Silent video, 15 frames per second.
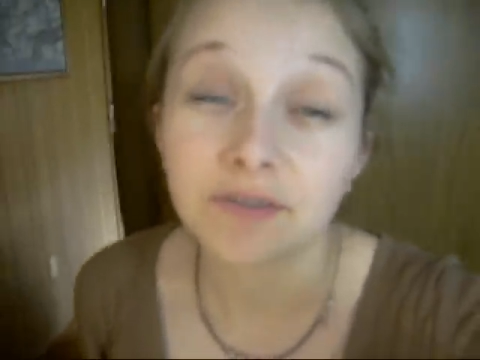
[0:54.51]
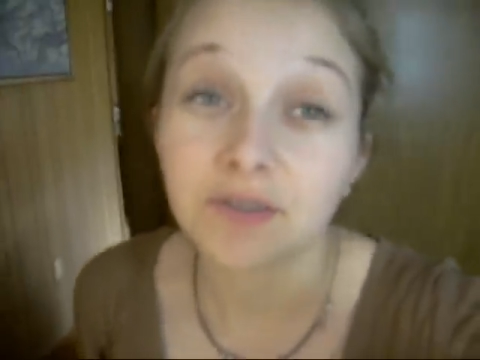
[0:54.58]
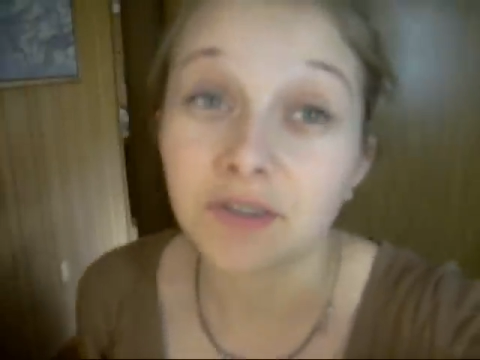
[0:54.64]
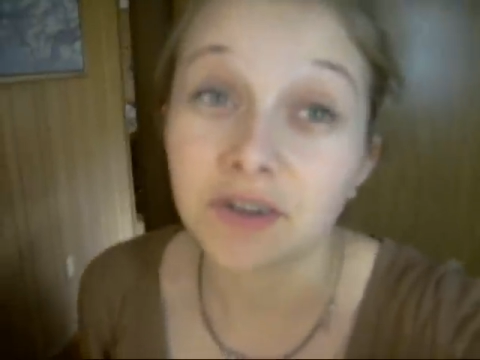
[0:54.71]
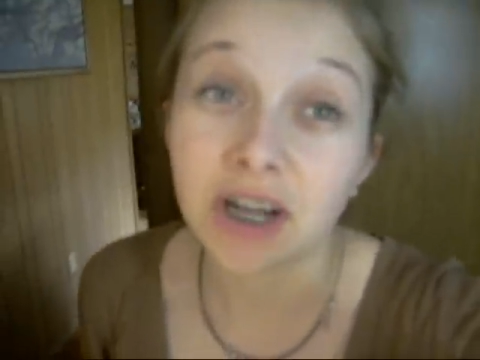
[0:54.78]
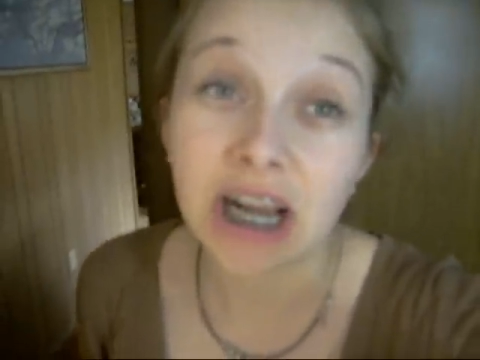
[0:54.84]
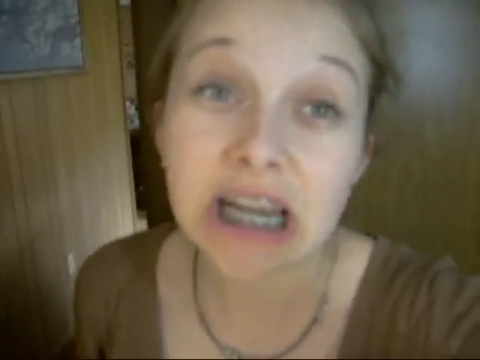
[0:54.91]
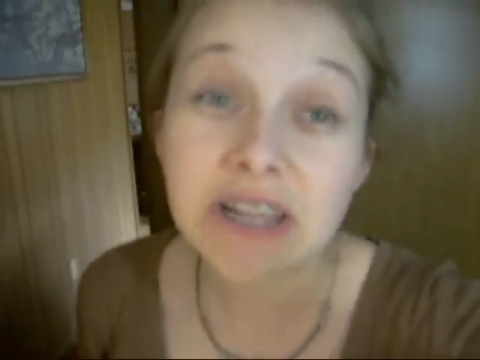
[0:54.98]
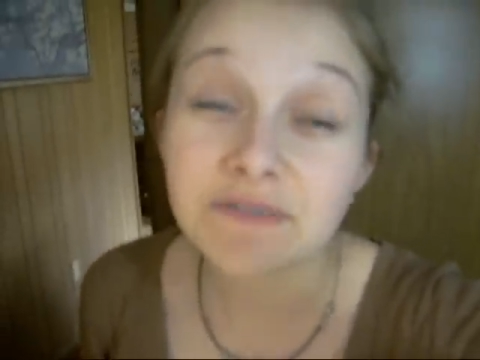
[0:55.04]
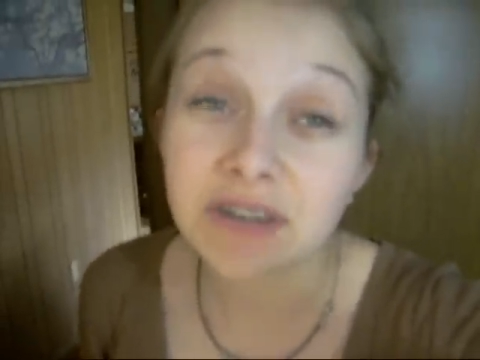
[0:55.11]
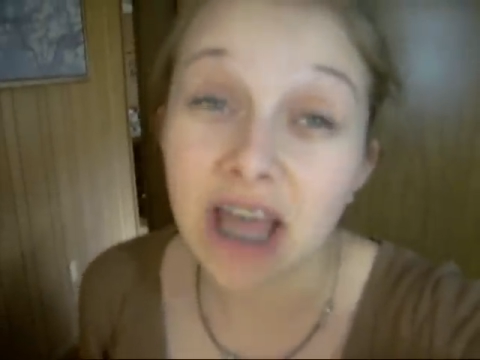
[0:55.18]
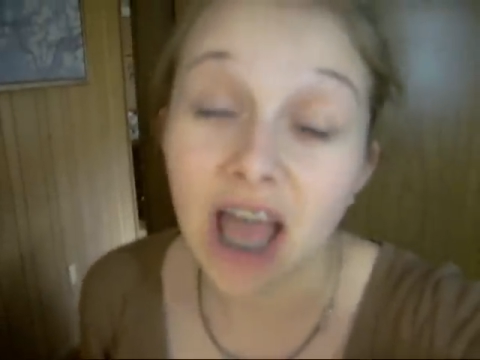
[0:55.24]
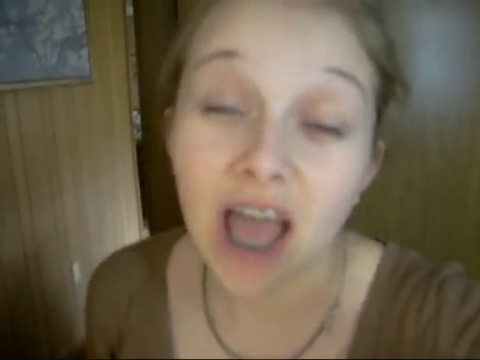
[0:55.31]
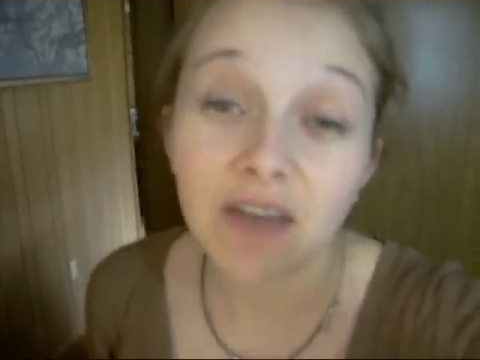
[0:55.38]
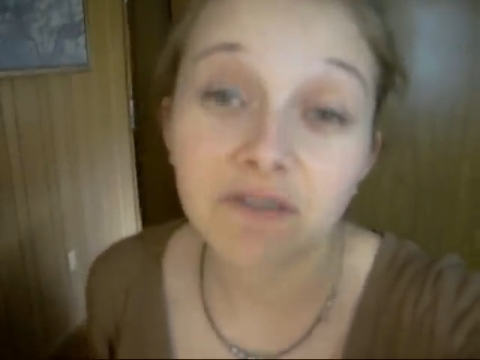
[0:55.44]
for not even
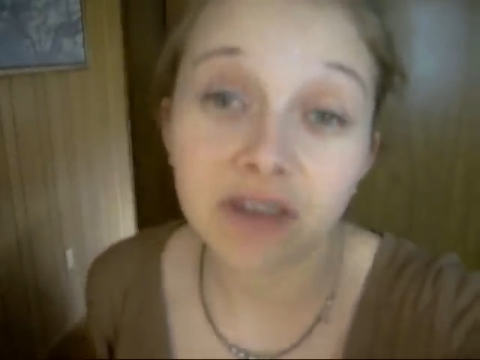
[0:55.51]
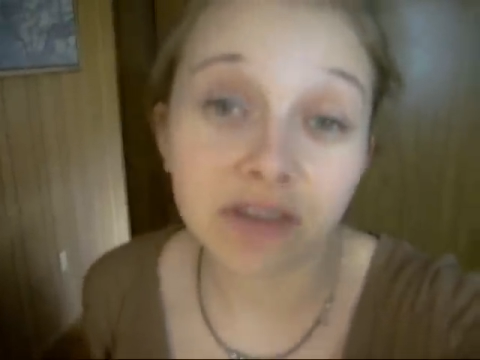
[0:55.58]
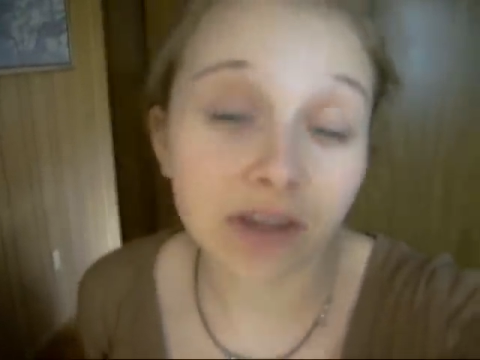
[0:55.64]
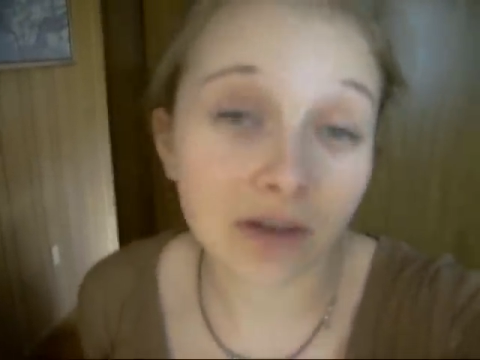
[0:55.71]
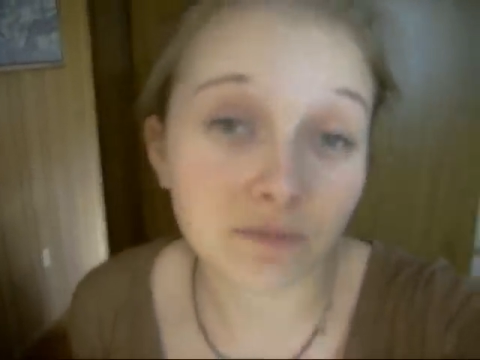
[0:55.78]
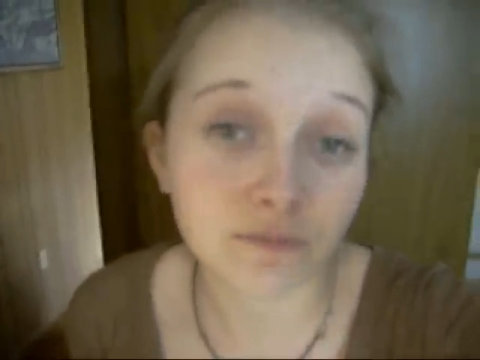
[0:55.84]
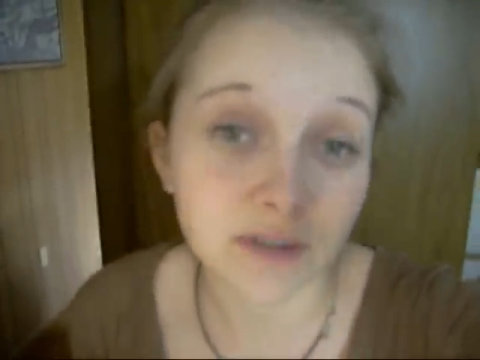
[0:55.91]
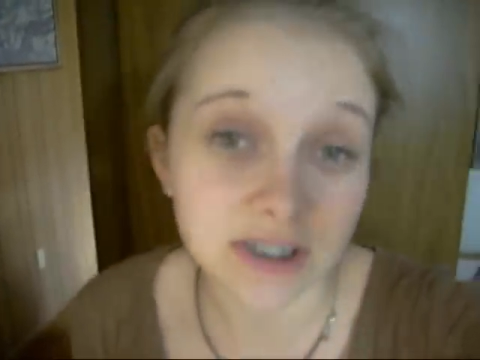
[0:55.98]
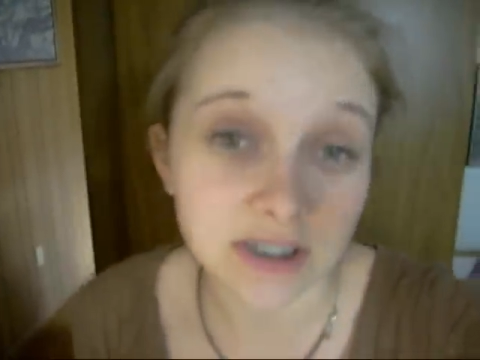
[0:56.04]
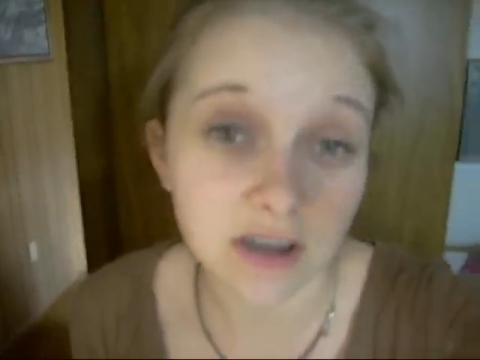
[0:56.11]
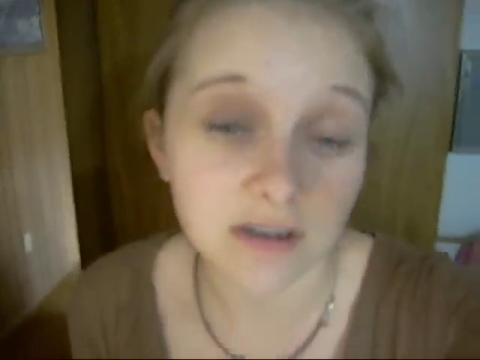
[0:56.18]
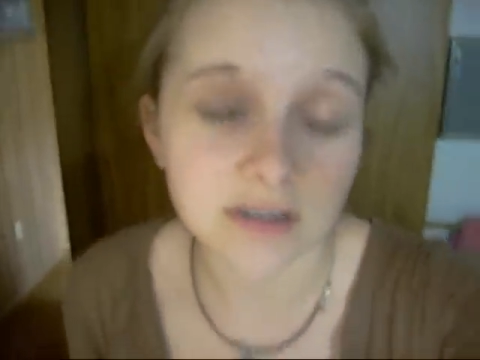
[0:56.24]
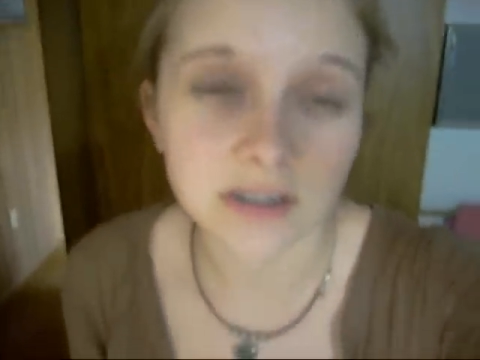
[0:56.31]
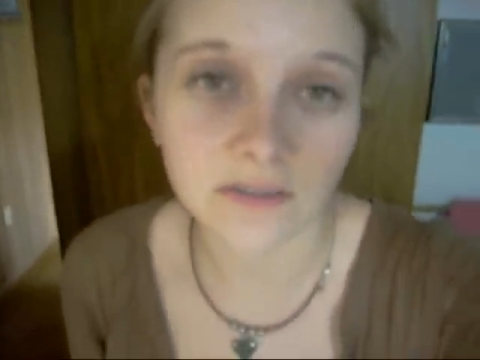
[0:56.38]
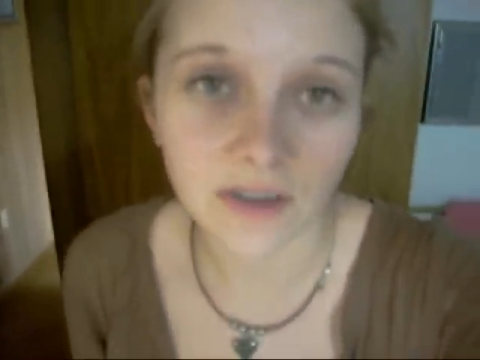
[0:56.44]
having them as
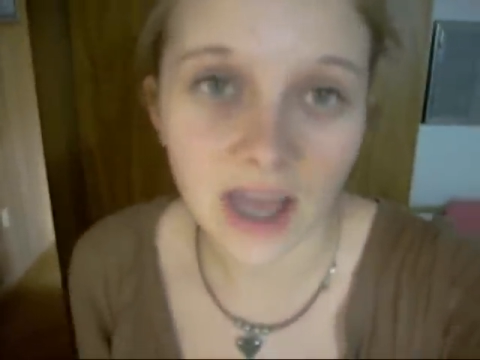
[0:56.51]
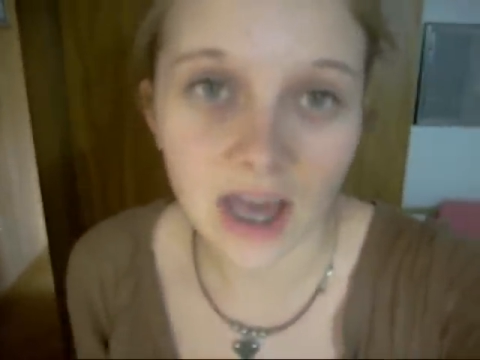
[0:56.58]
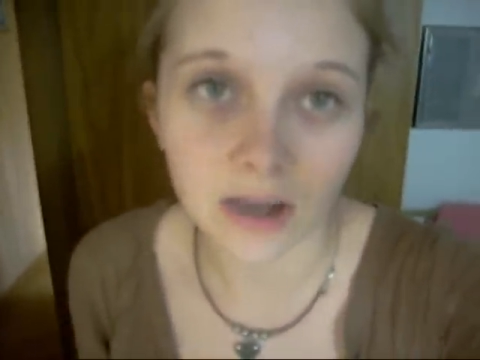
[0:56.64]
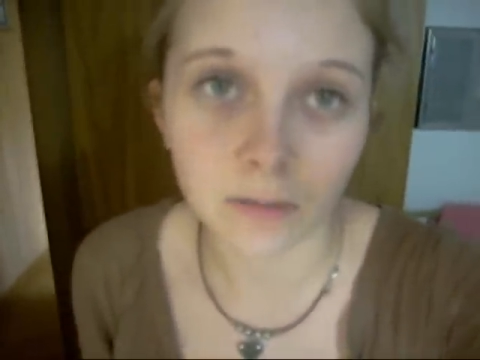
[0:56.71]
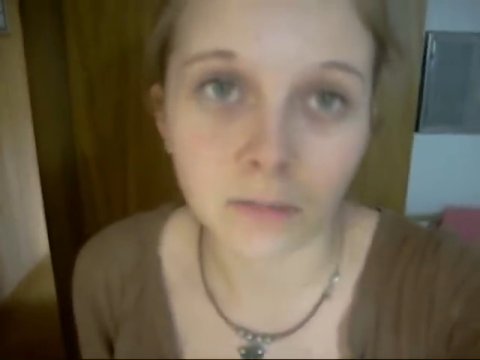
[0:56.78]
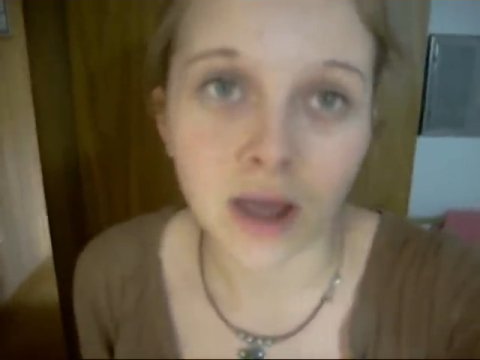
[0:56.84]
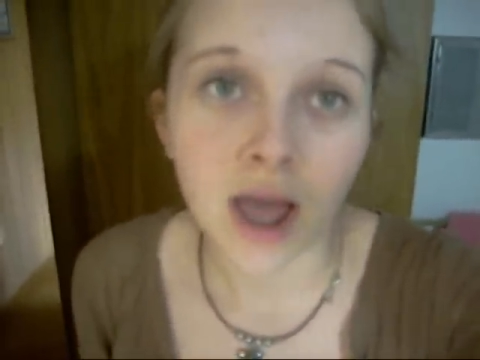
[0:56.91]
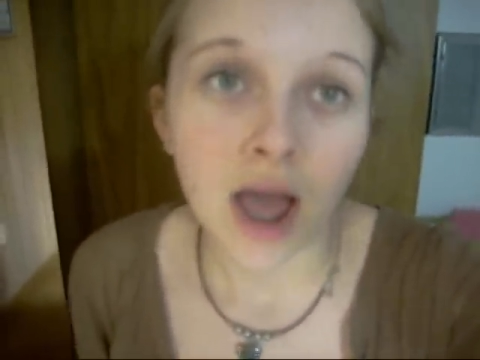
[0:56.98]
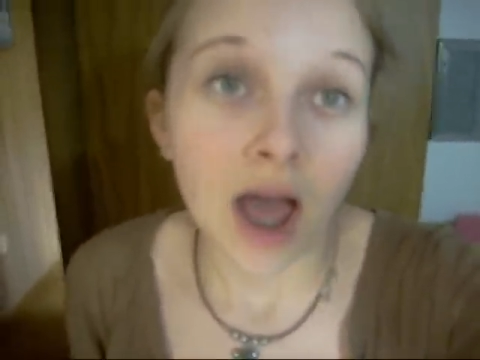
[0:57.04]
long as I've had them.